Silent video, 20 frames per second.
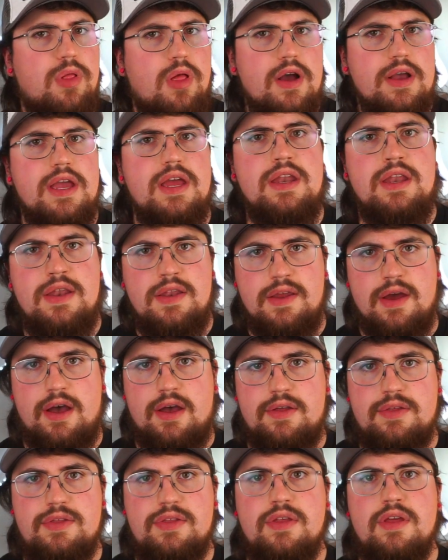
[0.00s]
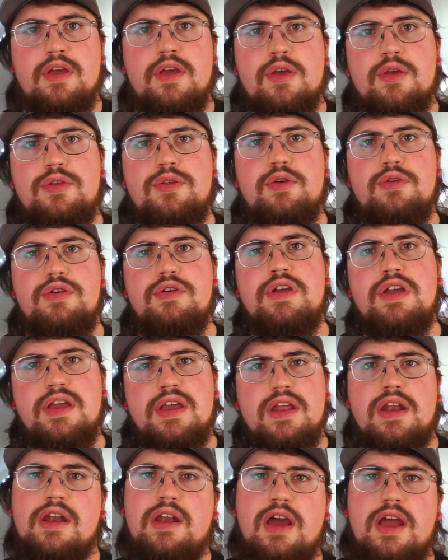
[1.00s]
plugin does, so you can
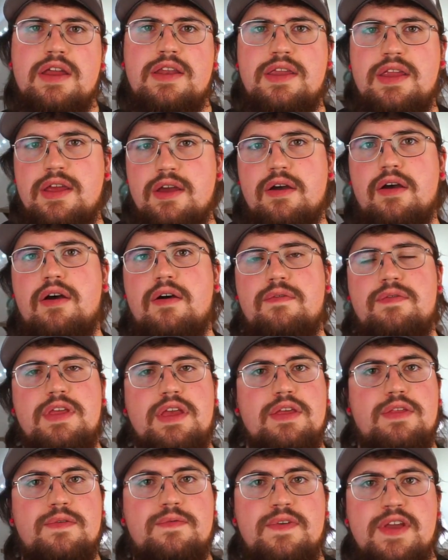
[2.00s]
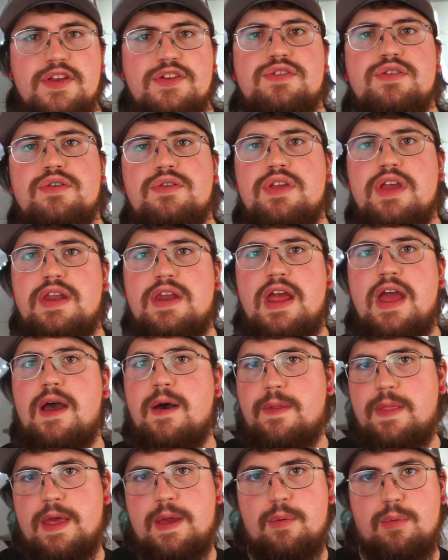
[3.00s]
get an idea of these features and
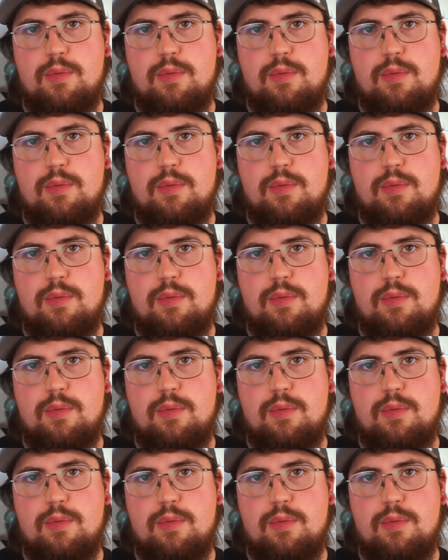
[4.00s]
how they